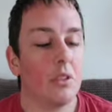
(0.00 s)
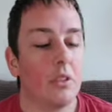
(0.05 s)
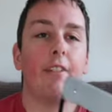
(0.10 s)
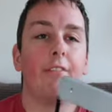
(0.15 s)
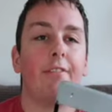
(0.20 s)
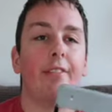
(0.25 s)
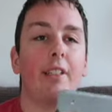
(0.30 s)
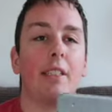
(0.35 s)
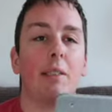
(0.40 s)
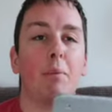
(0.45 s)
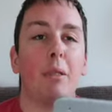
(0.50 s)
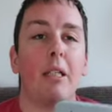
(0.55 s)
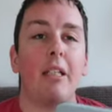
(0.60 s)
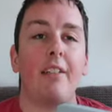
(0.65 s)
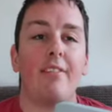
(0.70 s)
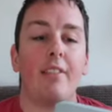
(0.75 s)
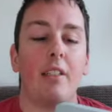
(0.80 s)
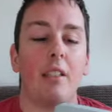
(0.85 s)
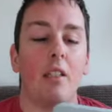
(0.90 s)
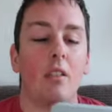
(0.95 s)
It fits
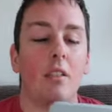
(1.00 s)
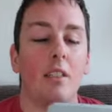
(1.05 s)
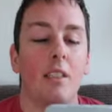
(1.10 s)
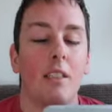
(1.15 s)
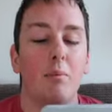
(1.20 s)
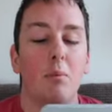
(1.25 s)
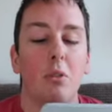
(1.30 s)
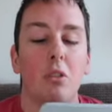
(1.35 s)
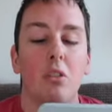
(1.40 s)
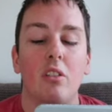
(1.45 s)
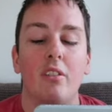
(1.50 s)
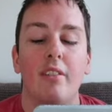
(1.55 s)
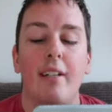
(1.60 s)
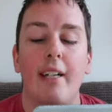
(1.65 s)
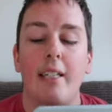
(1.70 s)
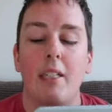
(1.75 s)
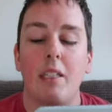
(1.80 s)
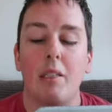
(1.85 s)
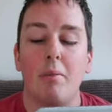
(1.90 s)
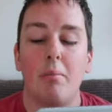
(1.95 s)
perfectly on the smaller
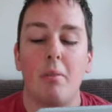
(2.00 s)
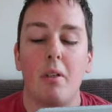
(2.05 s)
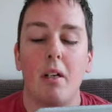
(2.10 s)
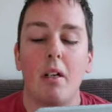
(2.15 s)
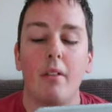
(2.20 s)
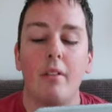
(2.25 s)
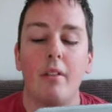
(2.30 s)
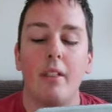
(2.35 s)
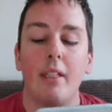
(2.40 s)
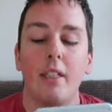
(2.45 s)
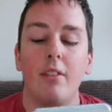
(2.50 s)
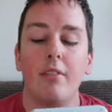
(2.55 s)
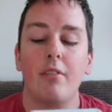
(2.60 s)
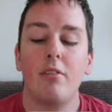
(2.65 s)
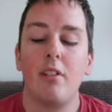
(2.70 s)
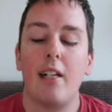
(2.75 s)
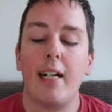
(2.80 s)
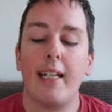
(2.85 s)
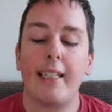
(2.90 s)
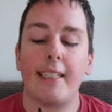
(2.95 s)
end, but on the
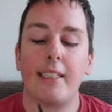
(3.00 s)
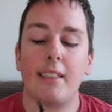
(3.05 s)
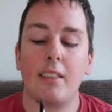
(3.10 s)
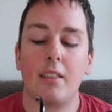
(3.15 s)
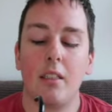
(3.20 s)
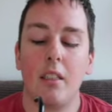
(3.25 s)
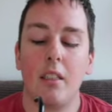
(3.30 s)
other end